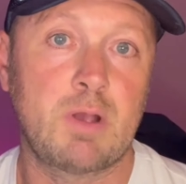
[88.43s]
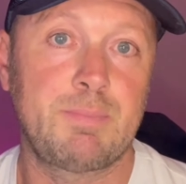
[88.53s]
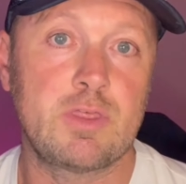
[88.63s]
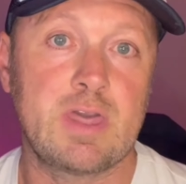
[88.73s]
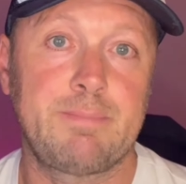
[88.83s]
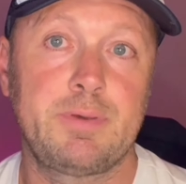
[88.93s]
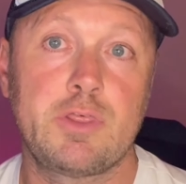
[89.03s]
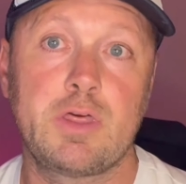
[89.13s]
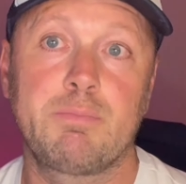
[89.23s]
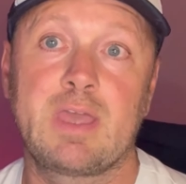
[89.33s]
Rugby
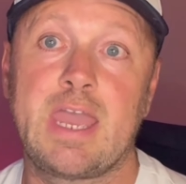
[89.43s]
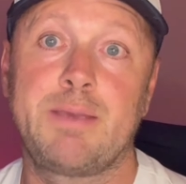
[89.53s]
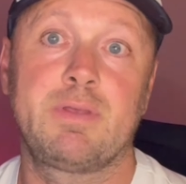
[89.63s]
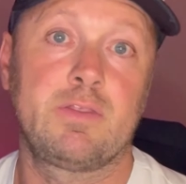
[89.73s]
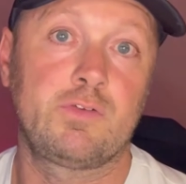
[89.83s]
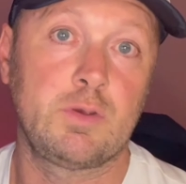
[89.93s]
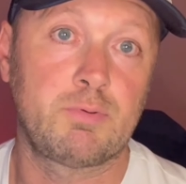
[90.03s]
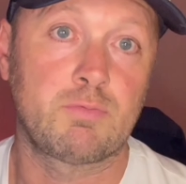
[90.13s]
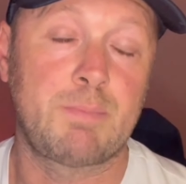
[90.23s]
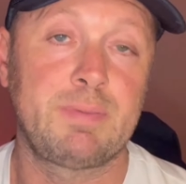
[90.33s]
Championship game and the
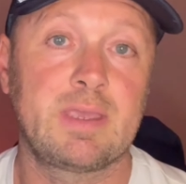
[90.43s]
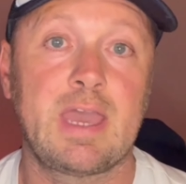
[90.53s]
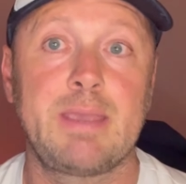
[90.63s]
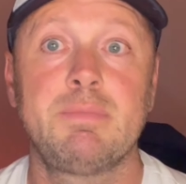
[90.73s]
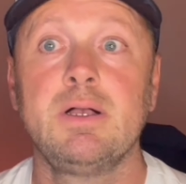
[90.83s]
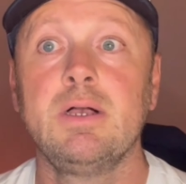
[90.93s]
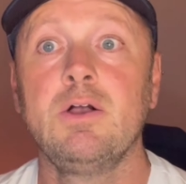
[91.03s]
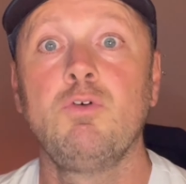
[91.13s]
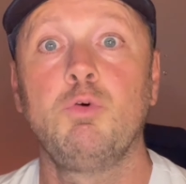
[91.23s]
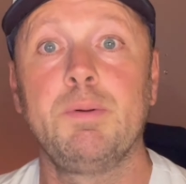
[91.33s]
Super Rugby game,
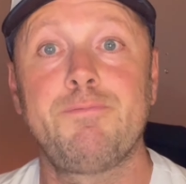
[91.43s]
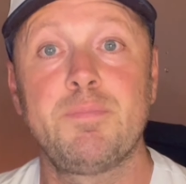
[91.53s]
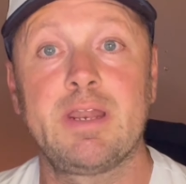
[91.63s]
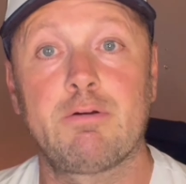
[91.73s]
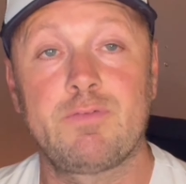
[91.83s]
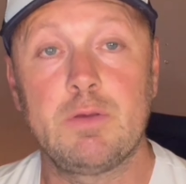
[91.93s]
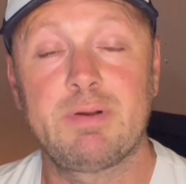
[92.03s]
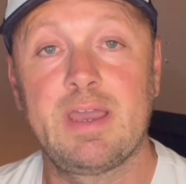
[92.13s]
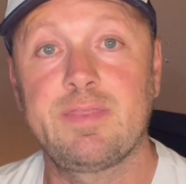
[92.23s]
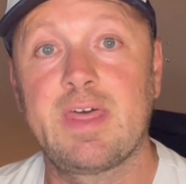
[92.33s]
will be familiar if you
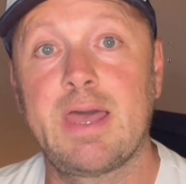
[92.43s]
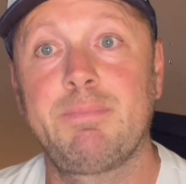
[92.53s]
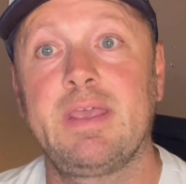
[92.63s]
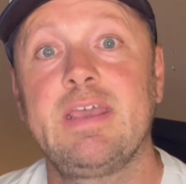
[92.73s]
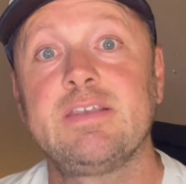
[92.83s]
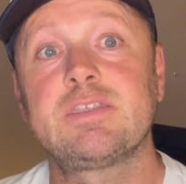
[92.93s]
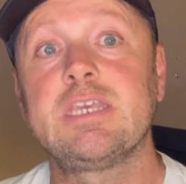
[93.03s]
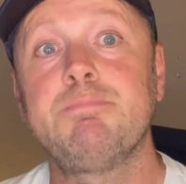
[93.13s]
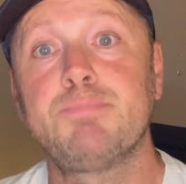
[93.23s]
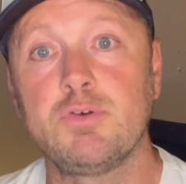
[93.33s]
played them, is
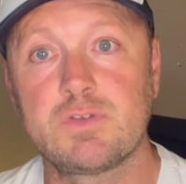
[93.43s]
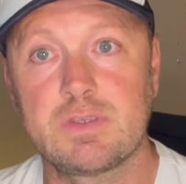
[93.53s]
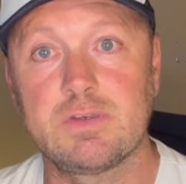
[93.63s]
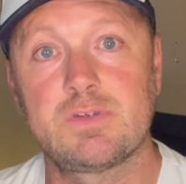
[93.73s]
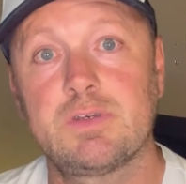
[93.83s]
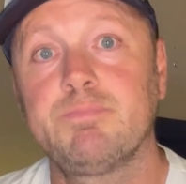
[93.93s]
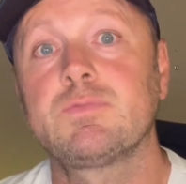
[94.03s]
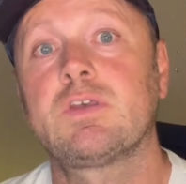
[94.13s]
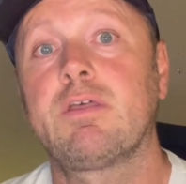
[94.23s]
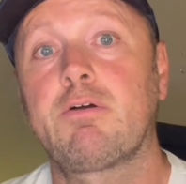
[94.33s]
the boosters.
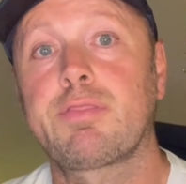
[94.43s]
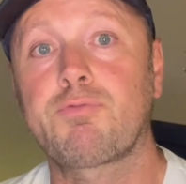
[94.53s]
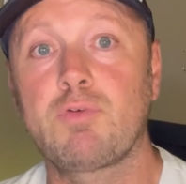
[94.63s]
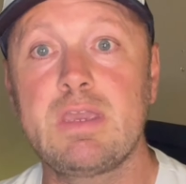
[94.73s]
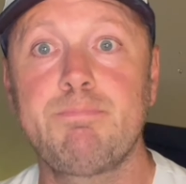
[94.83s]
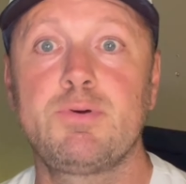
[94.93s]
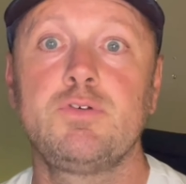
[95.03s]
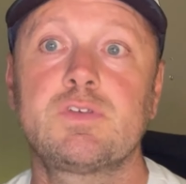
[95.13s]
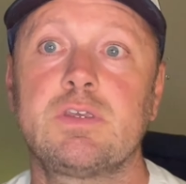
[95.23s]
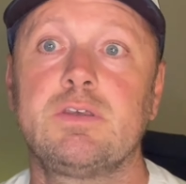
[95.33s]
So there are 3
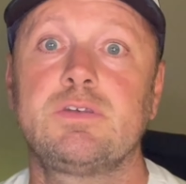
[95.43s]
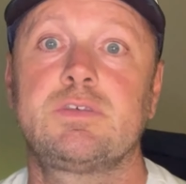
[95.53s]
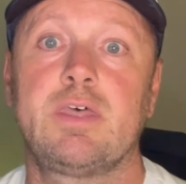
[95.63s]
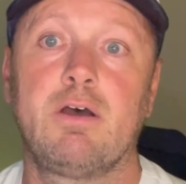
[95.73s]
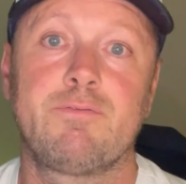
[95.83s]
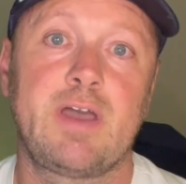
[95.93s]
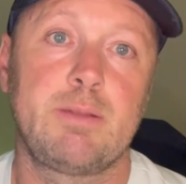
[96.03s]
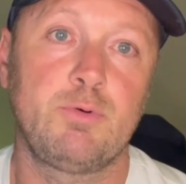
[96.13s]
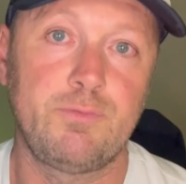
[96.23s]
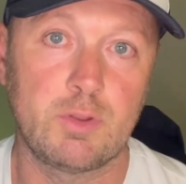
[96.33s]
boosters that are
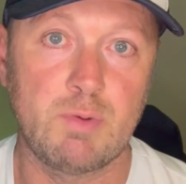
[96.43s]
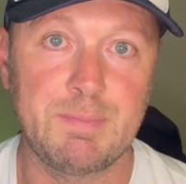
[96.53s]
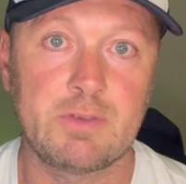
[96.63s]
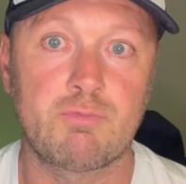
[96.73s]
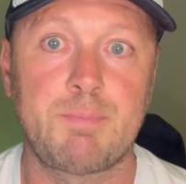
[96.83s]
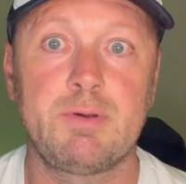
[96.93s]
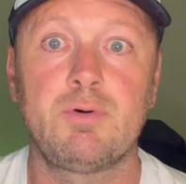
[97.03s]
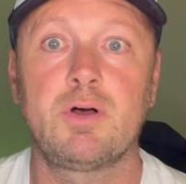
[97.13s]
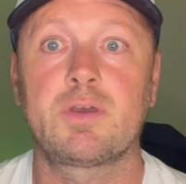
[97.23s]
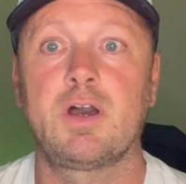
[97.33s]
available for the Women's Rugby
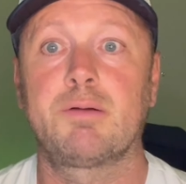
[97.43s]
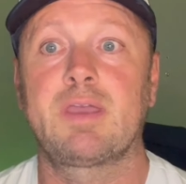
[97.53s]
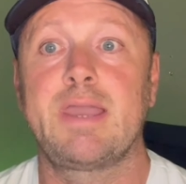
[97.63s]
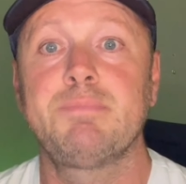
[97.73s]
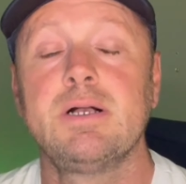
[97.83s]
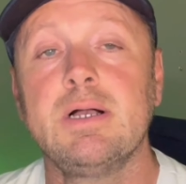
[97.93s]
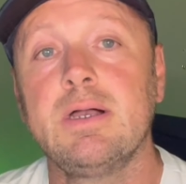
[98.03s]
World Cup game.